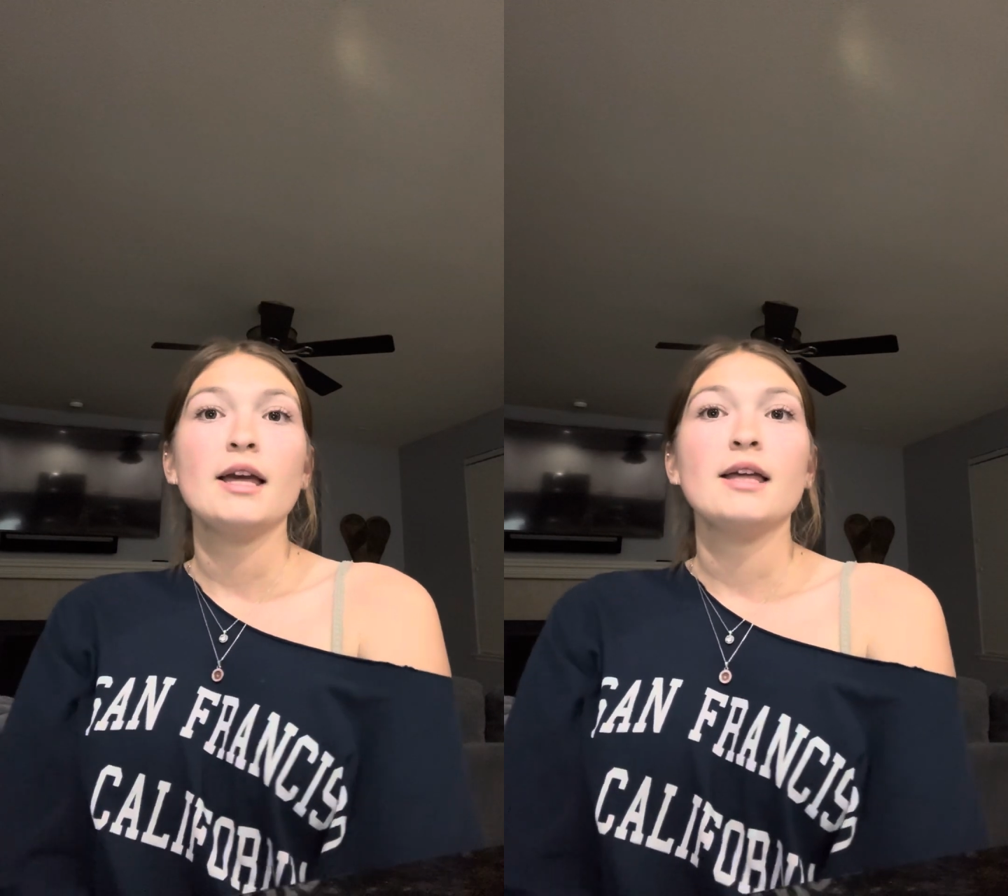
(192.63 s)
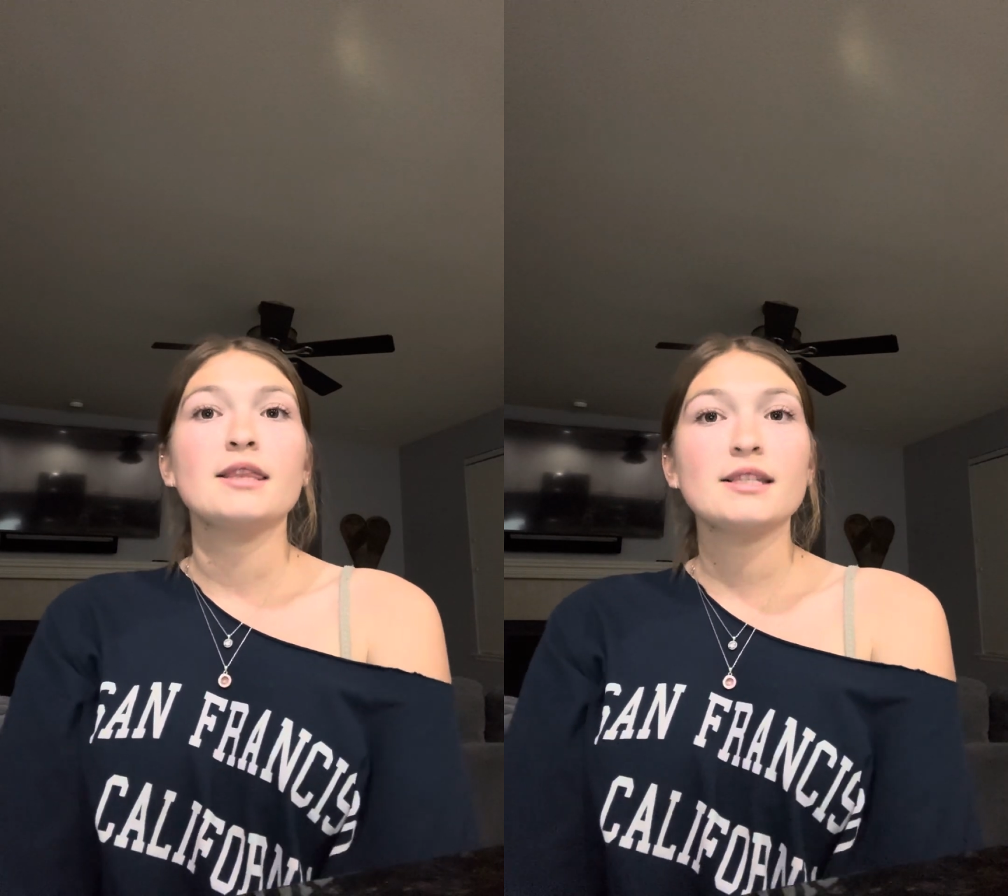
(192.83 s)

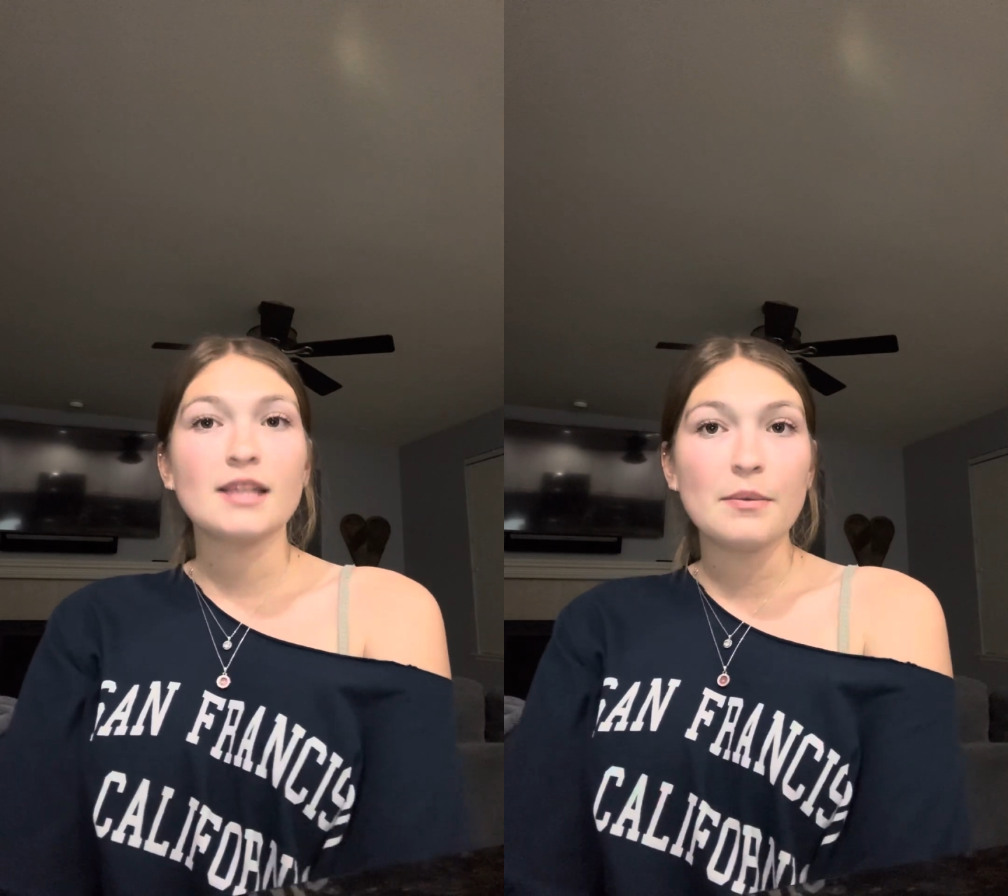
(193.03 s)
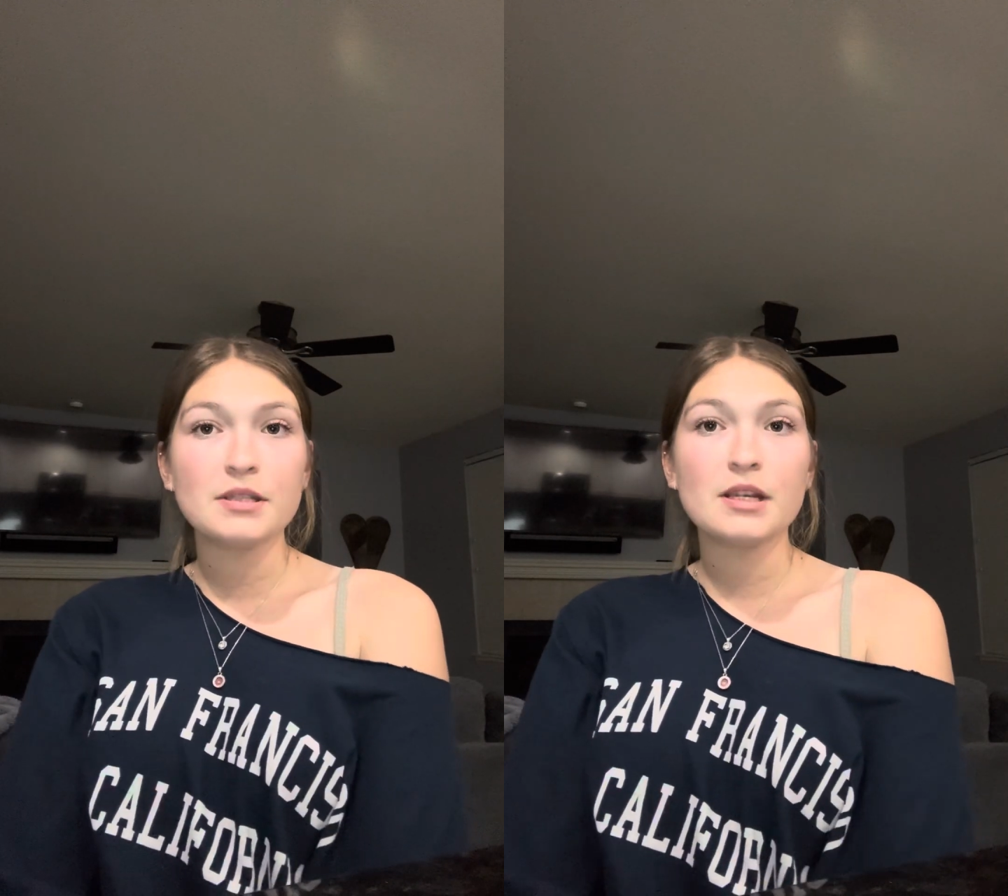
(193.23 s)
The
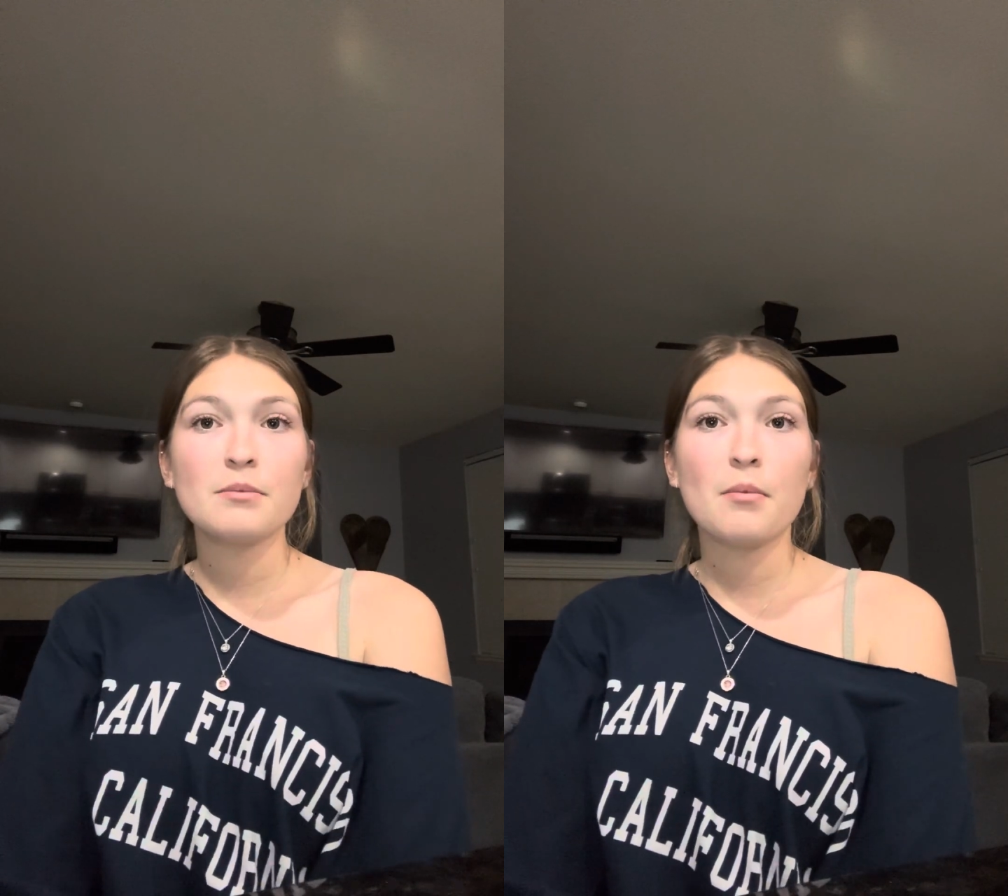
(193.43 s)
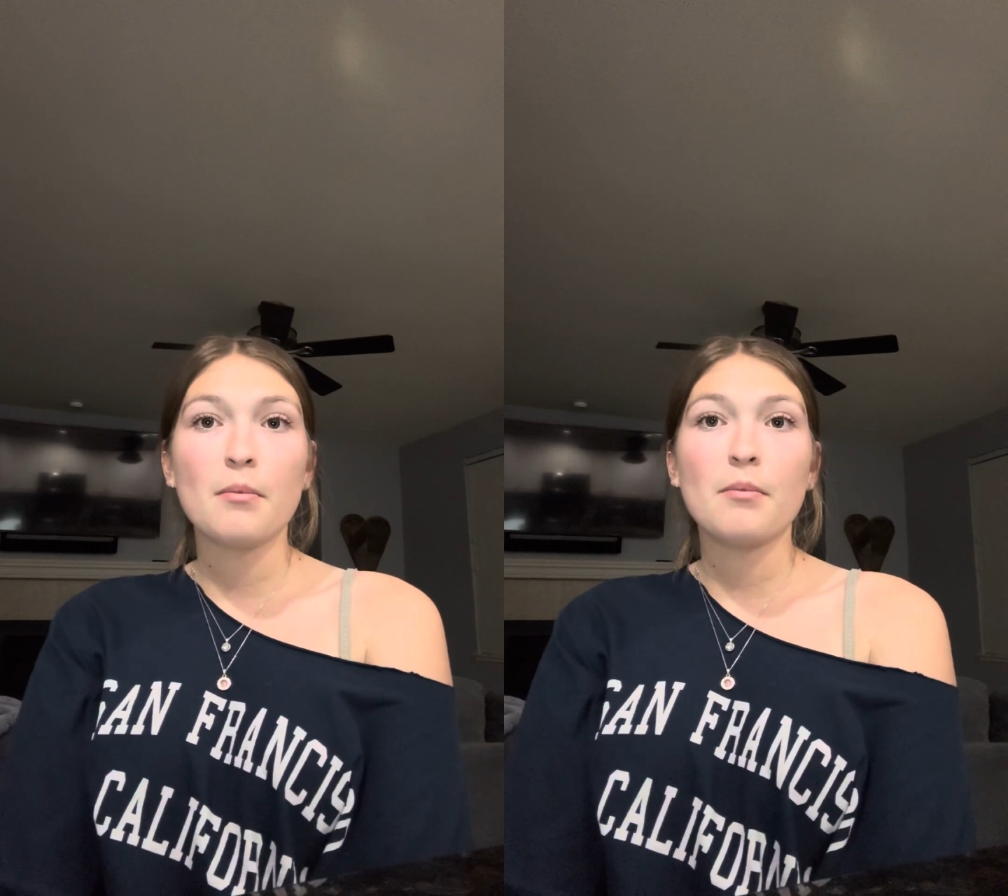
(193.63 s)
steps
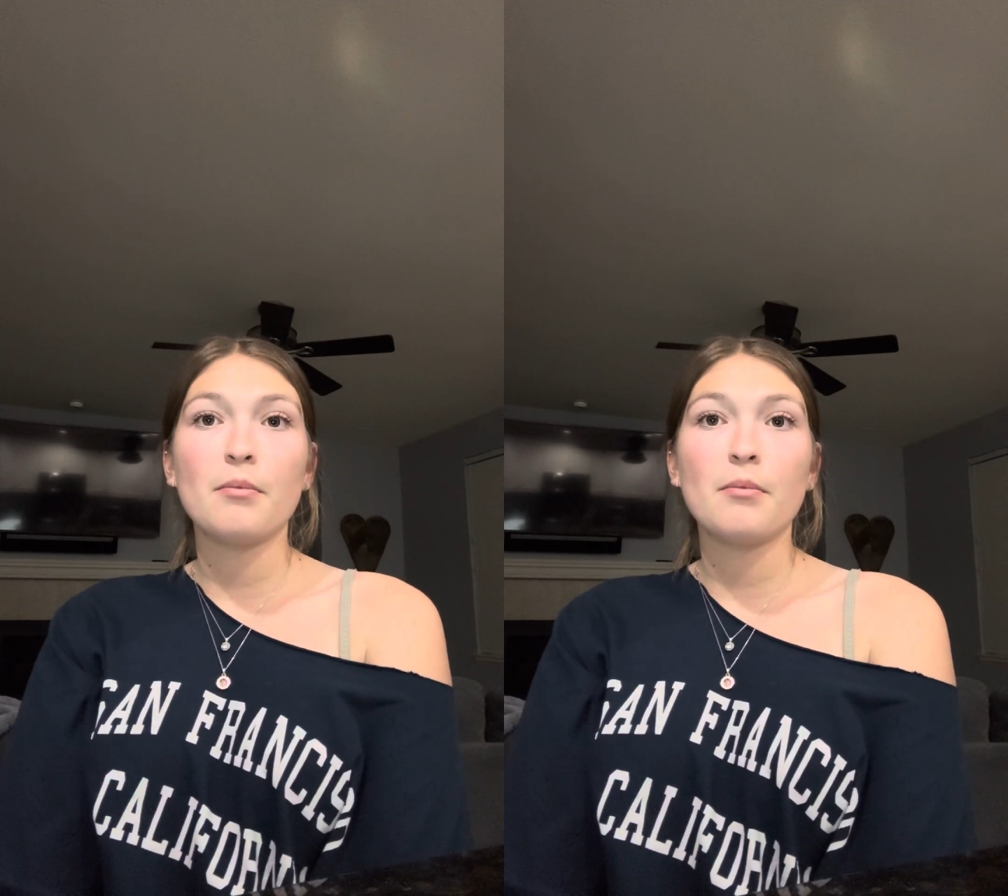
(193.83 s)
in